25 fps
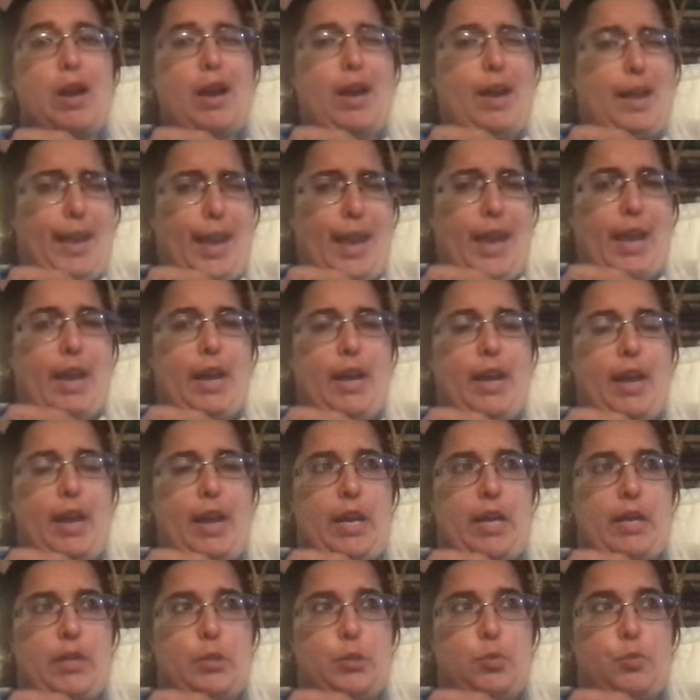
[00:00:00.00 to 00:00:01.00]
Again, I
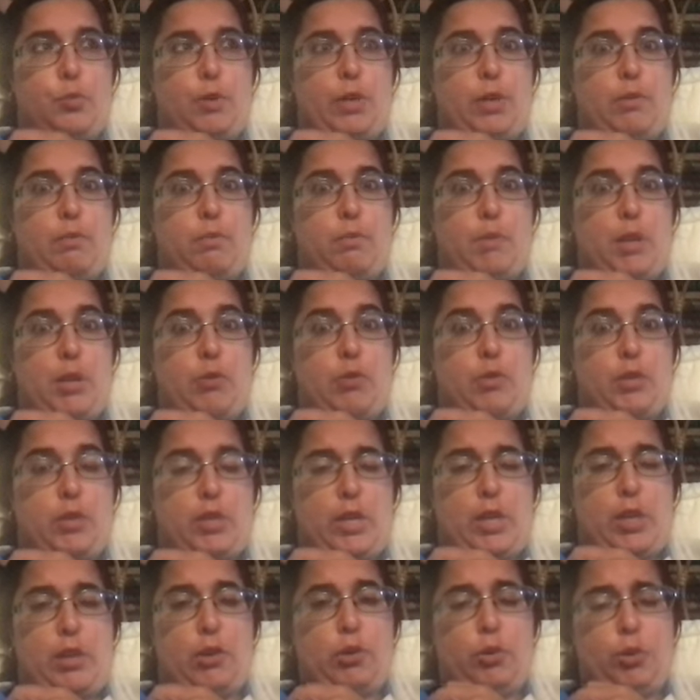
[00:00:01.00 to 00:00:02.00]
got to re- meet
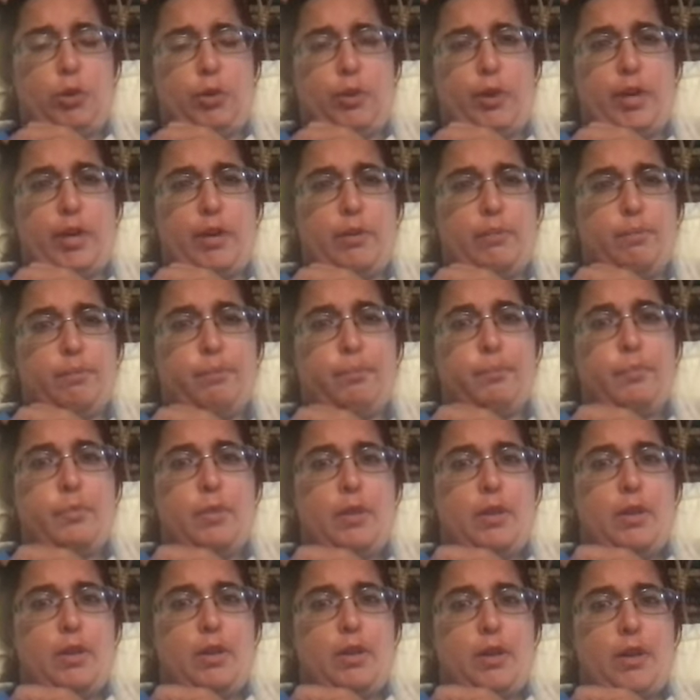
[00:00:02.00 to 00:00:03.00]
Christina Lauren,
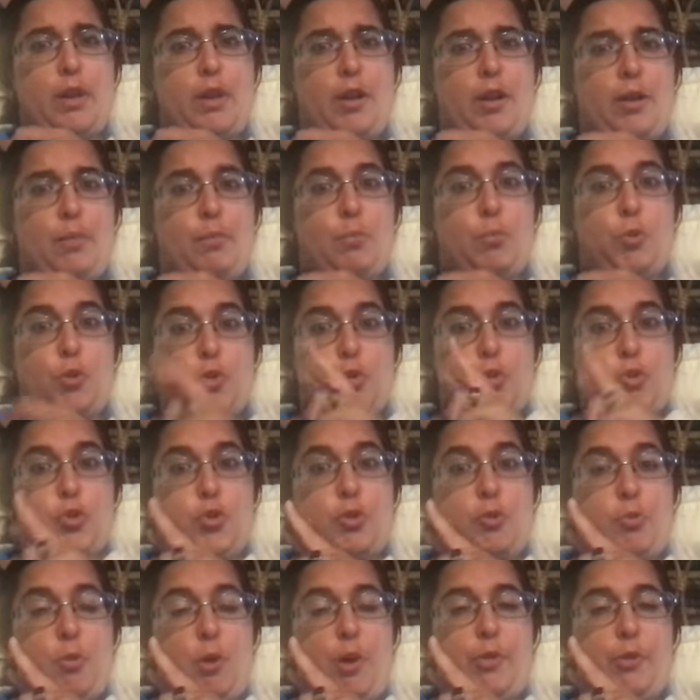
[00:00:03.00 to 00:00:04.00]
um, which is
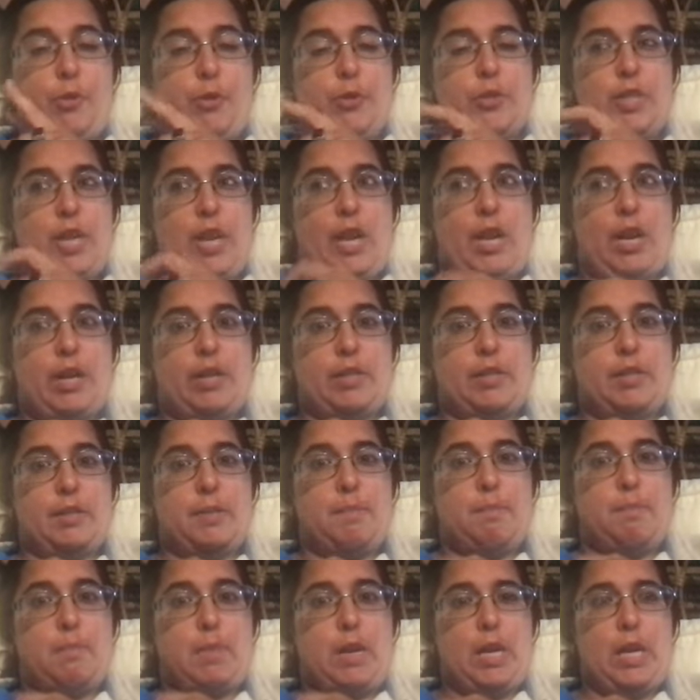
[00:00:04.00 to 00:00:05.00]
two authors. I got to
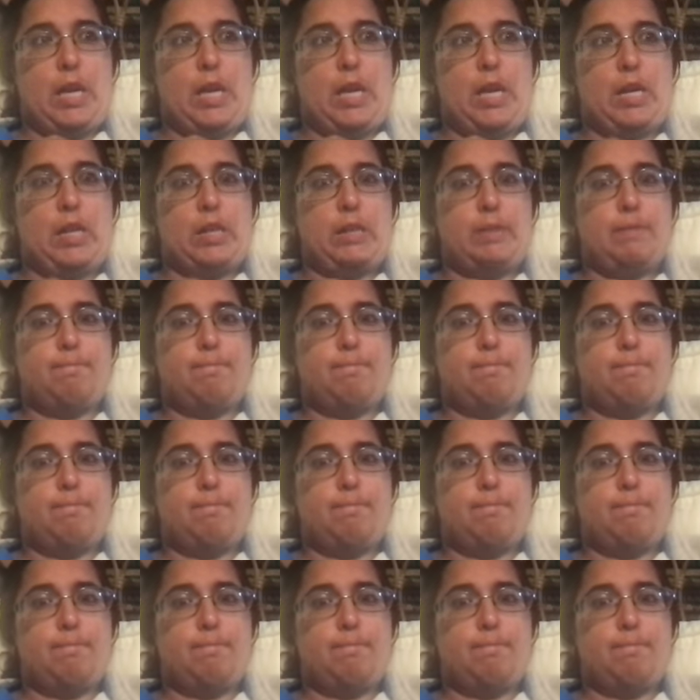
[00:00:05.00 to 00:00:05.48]
meet